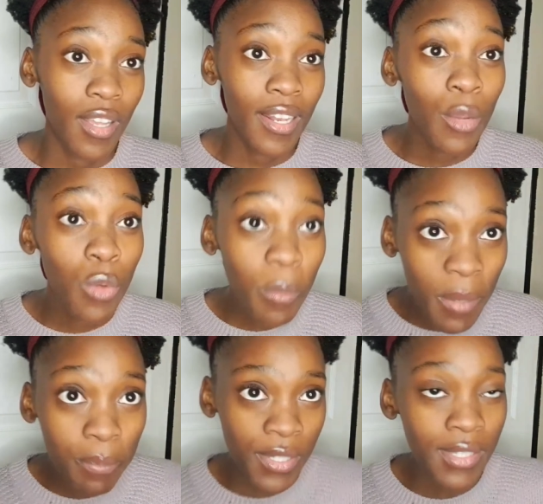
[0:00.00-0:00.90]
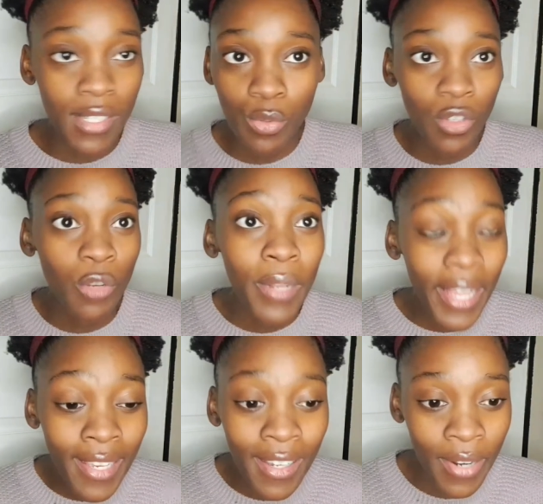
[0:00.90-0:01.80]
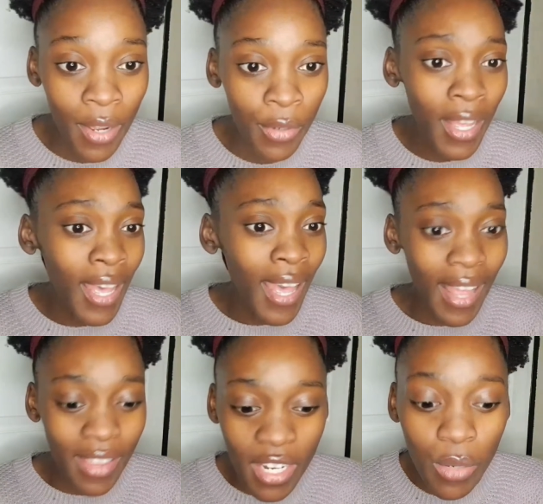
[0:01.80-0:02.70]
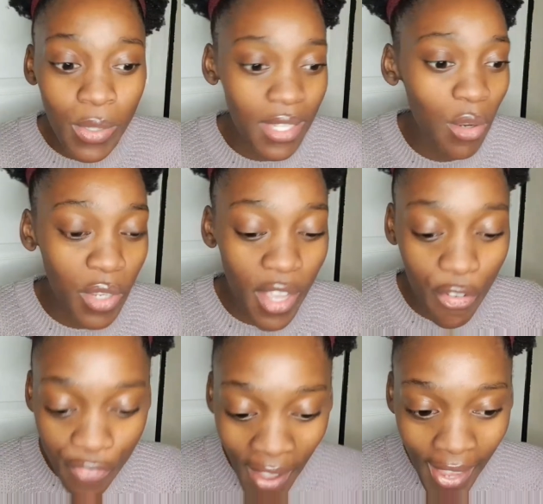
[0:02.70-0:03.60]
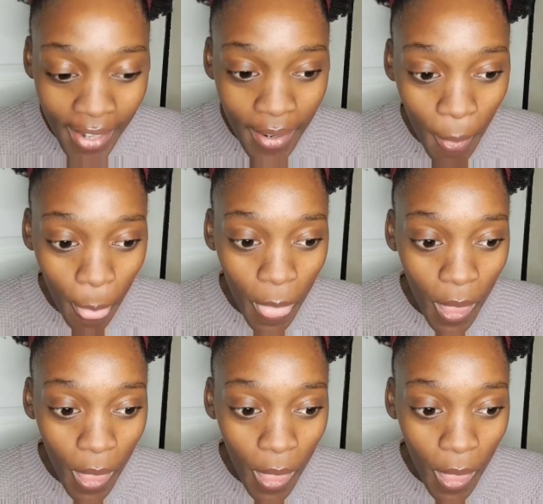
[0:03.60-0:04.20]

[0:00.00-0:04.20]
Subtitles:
Like, we mean business, we're not playing around. And then he was like, okay, fine.